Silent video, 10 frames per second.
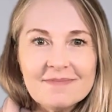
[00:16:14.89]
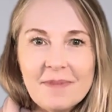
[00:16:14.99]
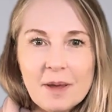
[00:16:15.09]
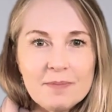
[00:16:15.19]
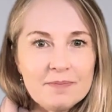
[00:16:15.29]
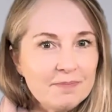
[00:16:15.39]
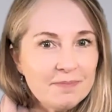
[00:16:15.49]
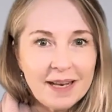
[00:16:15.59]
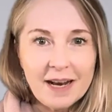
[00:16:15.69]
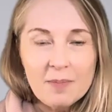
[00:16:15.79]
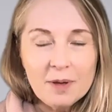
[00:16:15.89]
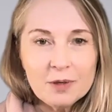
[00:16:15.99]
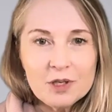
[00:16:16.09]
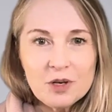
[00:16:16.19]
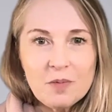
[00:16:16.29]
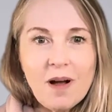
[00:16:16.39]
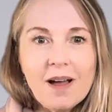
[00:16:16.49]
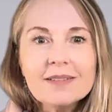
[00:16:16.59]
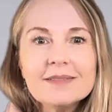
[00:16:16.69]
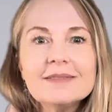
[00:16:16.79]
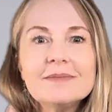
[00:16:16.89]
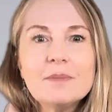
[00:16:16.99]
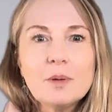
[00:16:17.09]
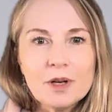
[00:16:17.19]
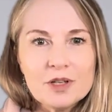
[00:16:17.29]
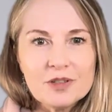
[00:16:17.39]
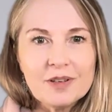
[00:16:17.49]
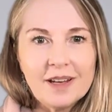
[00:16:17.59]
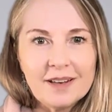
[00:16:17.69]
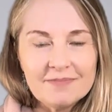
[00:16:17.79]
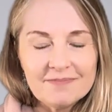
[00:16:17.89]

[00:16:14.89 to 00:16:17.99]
May not be what you want, but what you need.